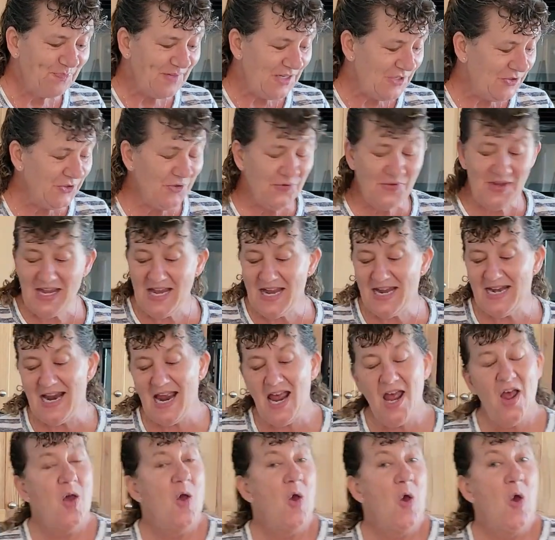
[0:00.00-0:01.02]
So then,
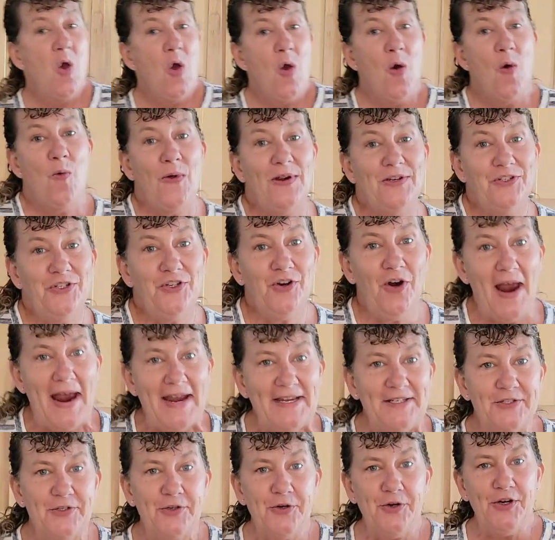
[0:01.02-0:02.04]
once your
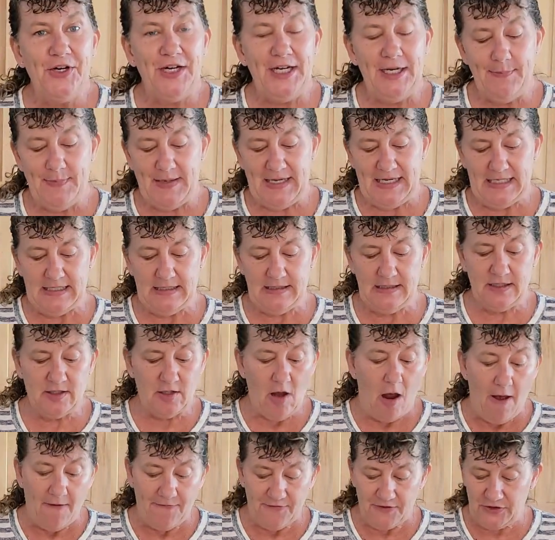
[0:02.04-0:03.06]
ice cream is
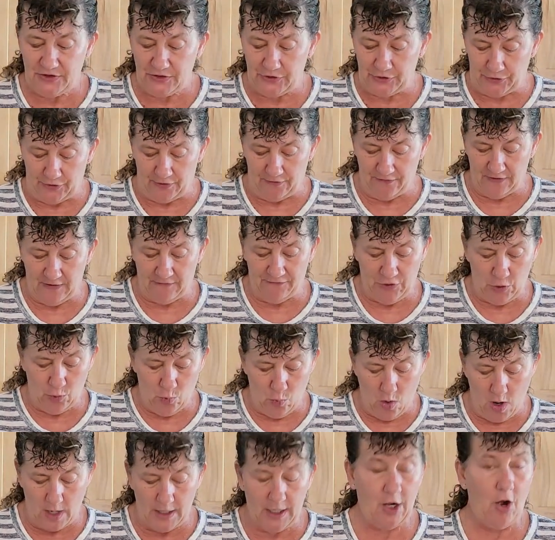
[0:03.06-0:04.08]
soft serve, if you
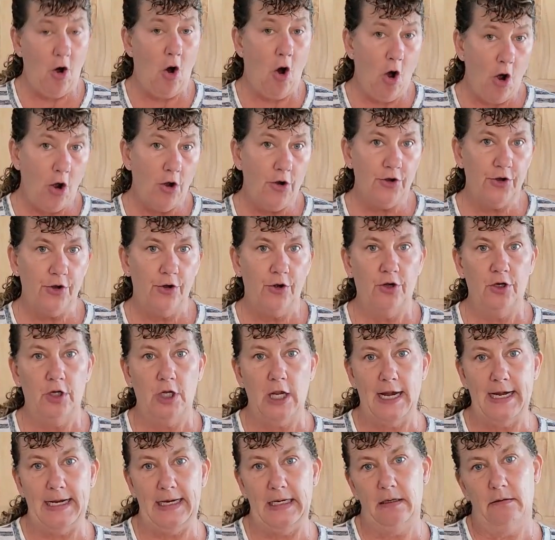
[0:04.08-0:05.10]
want it harder,
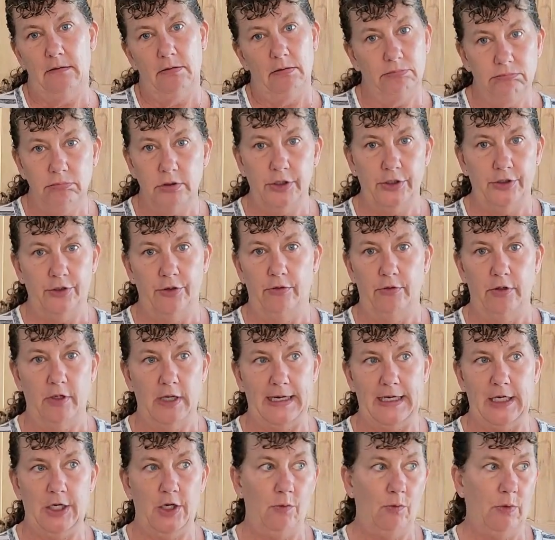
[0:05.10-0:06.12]
like
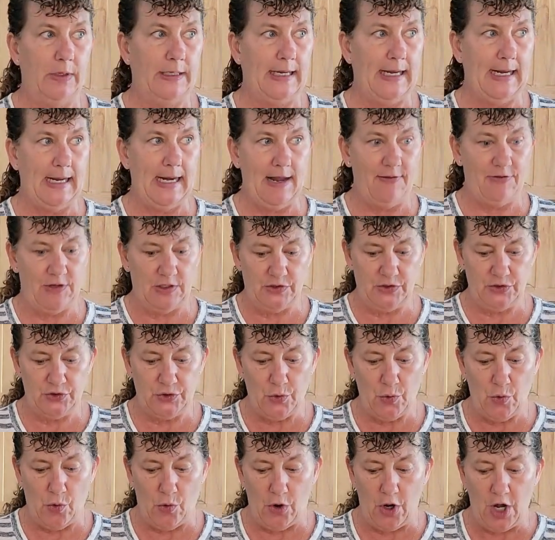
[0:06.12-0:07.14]
you would get at the
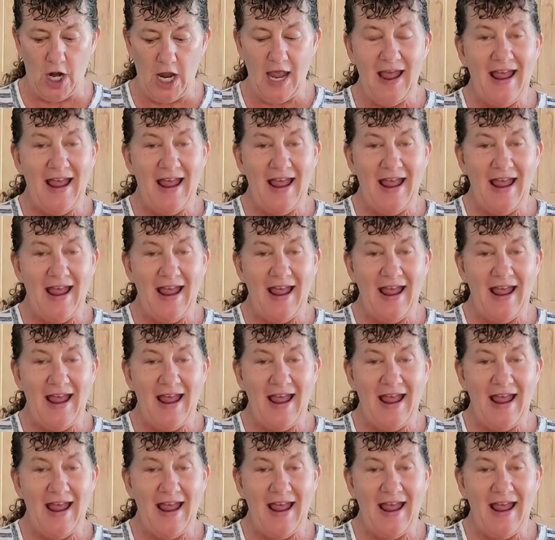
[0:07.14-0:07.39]
store,